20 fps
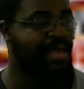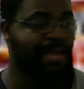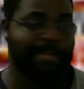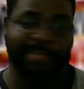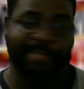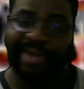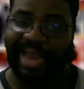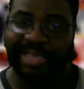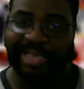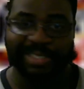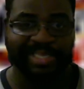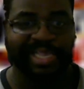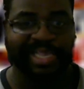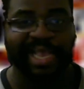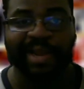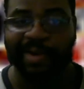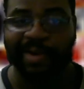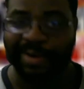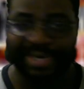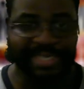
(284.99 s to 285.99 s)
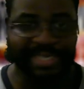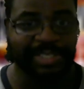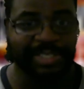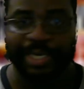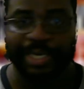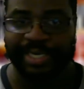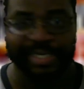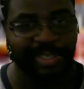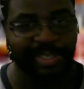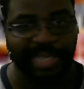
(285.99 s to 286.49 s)
But I just hate all that
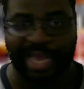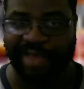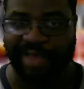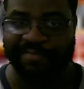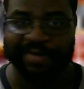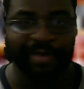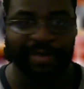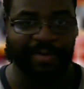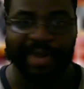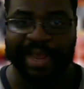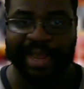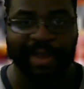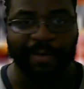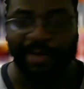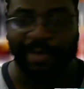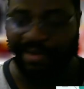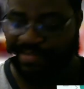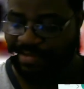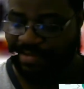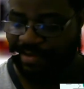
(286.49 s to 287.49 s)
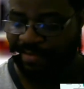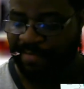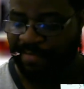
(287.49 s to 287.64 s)
shucking and jiving. I don't like all that stuff.